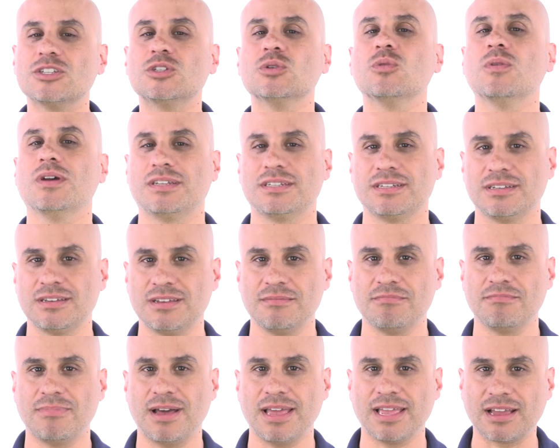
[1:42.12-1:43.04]
to it
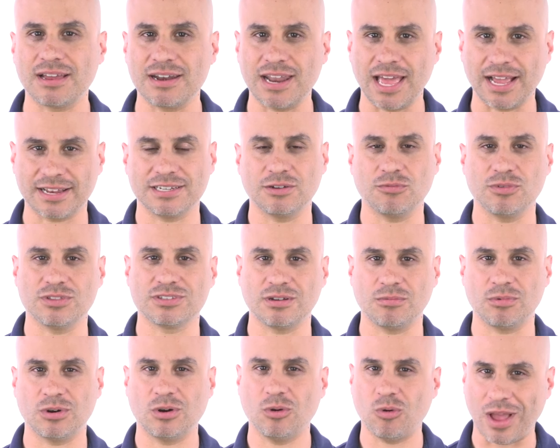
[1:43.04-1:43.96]
by connecting with
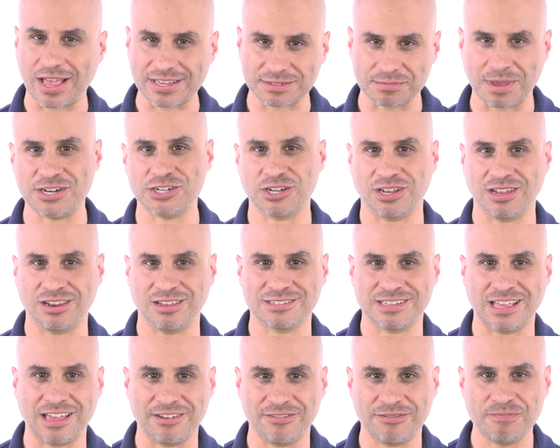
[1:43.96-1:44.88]
someone who has magic in
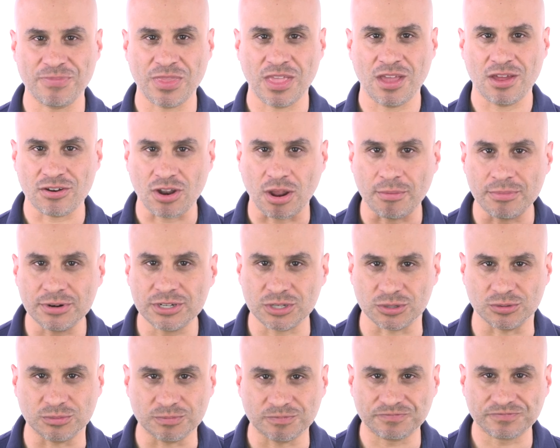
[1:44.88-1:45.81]
his life. Number
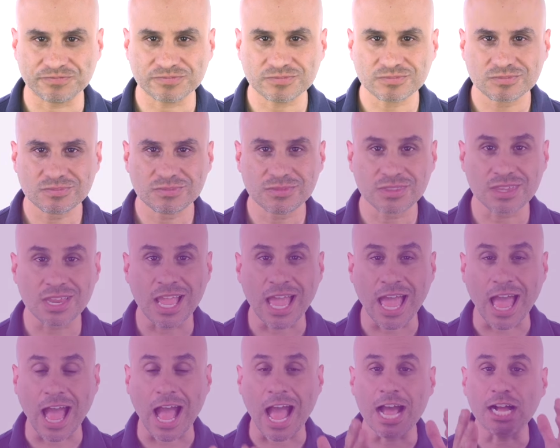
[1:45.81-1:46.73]
two,
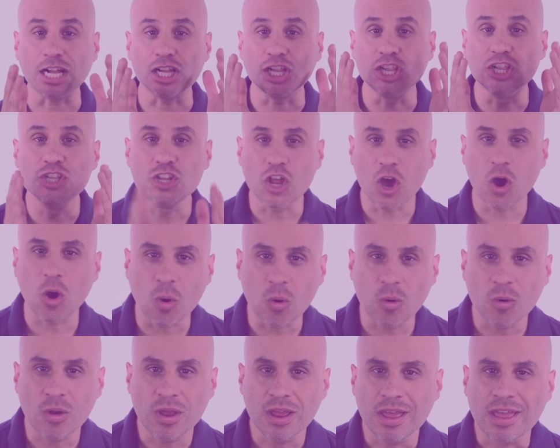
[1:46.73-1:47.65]
I'll know
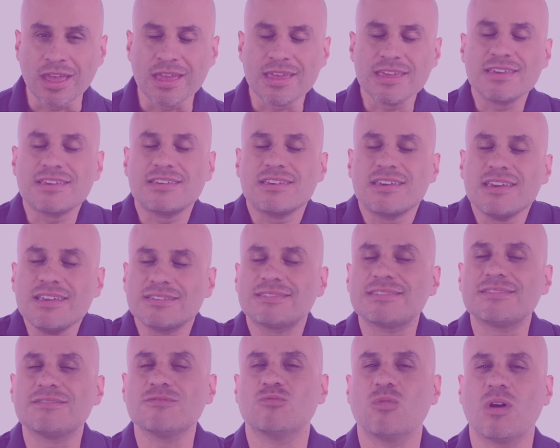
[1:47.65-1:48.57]
he's
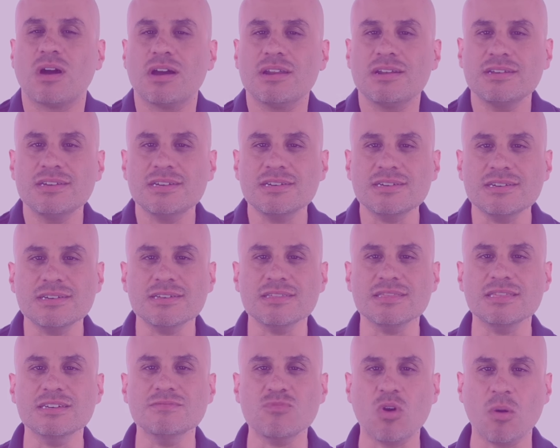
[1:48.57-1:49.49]
the one
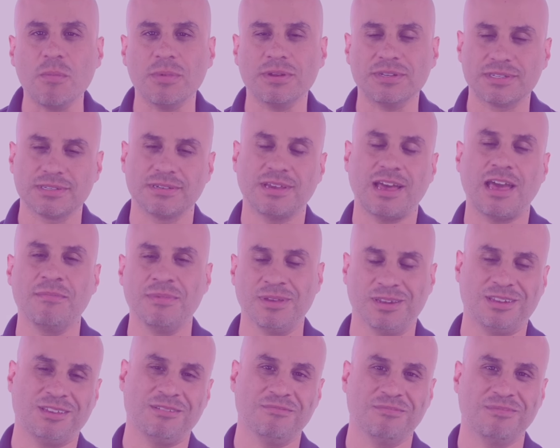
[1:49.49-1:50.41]
the moment I
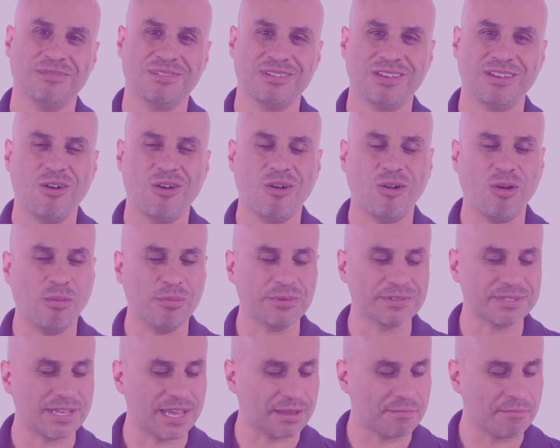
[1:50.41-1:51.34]
meet him
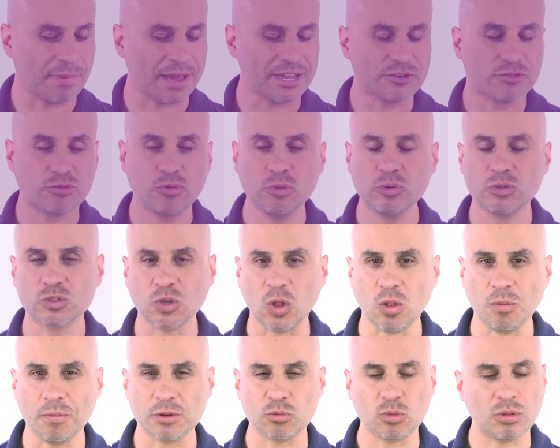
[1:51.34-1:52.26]
almost like my true
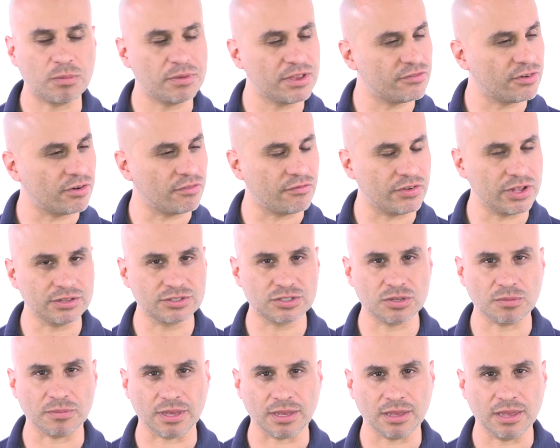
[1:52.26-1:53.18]
soulmate will be revealed
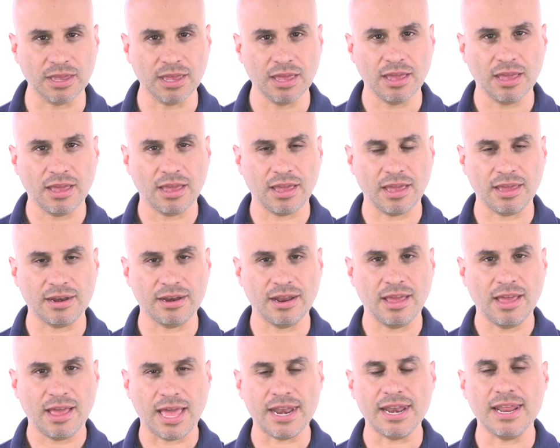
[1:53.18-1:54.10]
to me
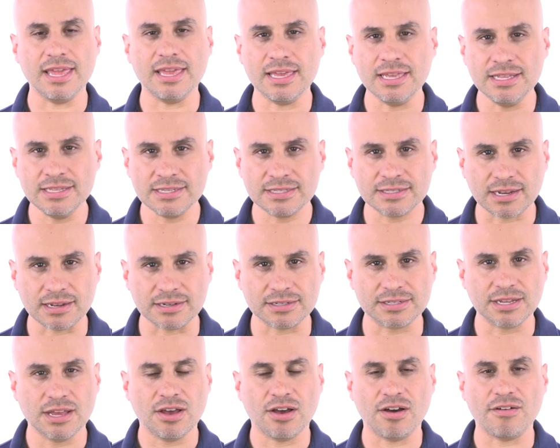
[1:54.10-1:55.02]
in an
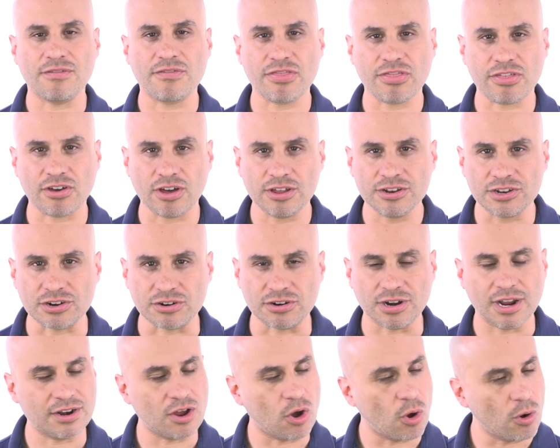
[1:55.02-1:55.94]
instant of
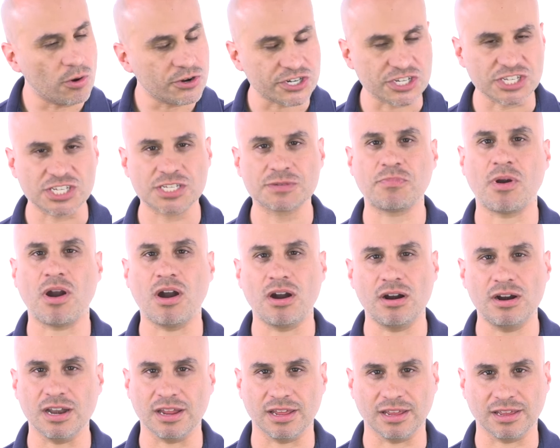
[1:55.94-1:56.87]
thunder and oceans
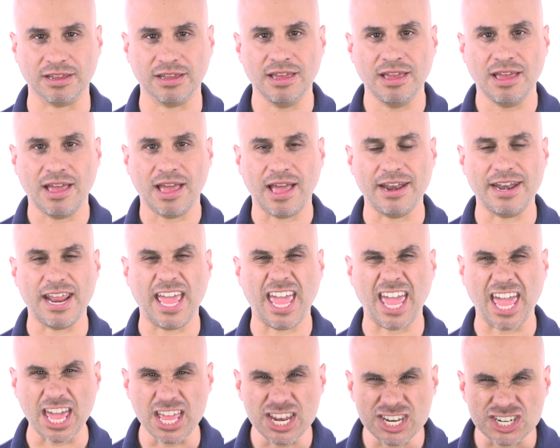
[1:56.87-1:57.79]
parting and
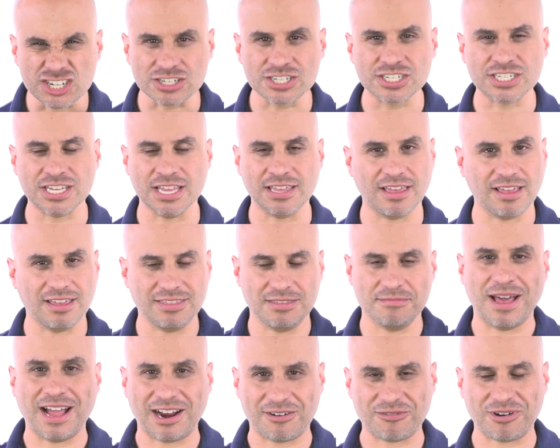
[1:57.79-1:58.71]
angels singing in
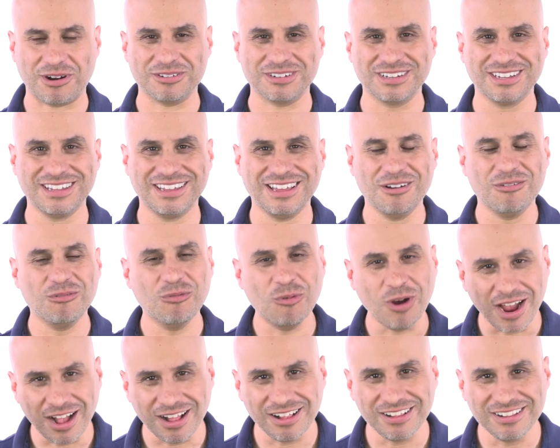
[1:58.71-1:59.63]
the background.
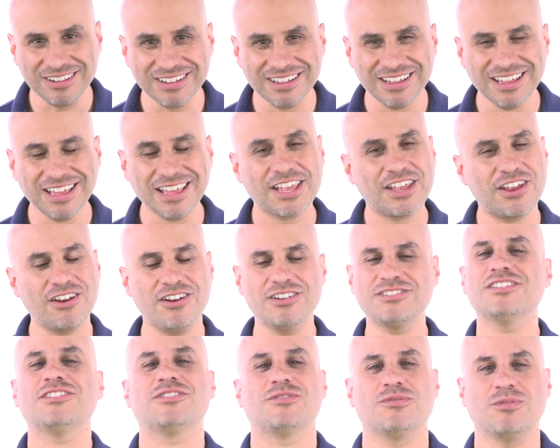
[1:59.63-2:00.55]
Well,
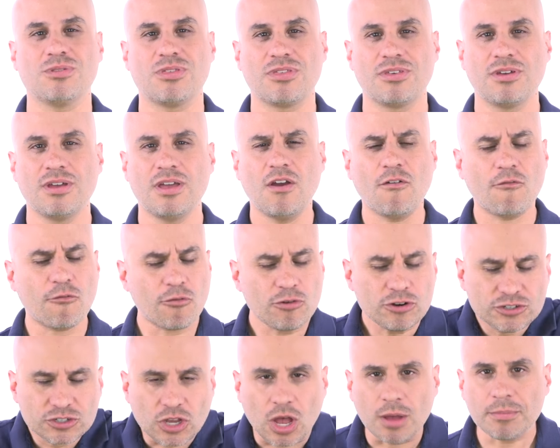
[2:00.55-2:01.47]
here's the truth.
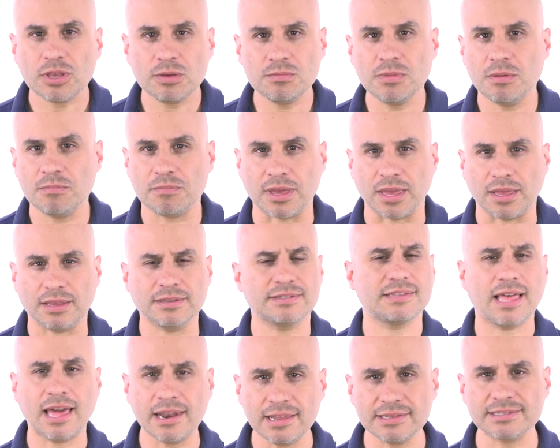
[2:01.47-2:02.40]
For some human
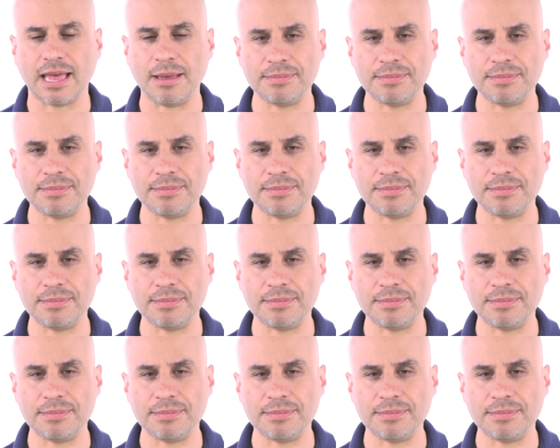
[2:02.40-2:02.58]
beings, that is